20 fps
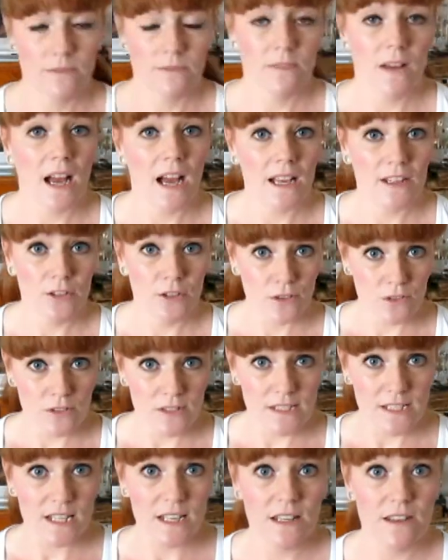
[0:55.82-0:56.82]
I
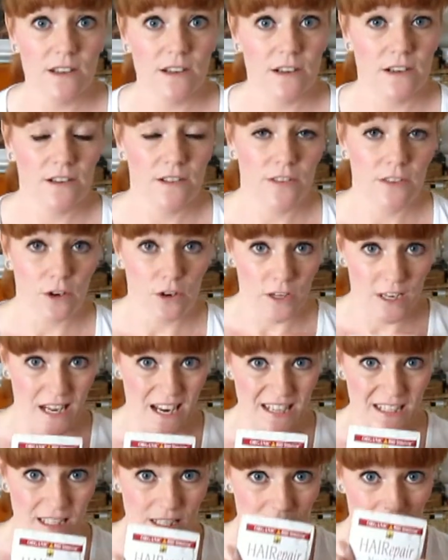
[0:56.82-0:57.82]
use either the
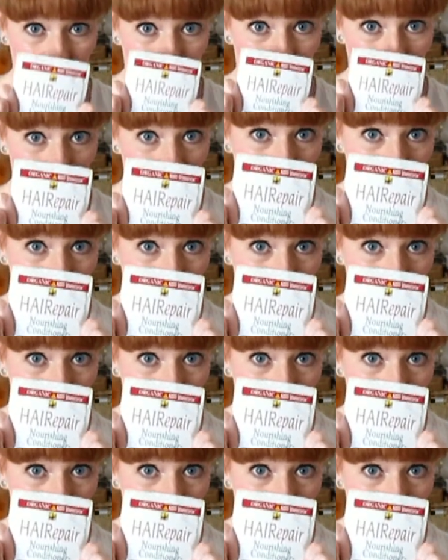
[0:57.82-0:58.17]
Organic Hair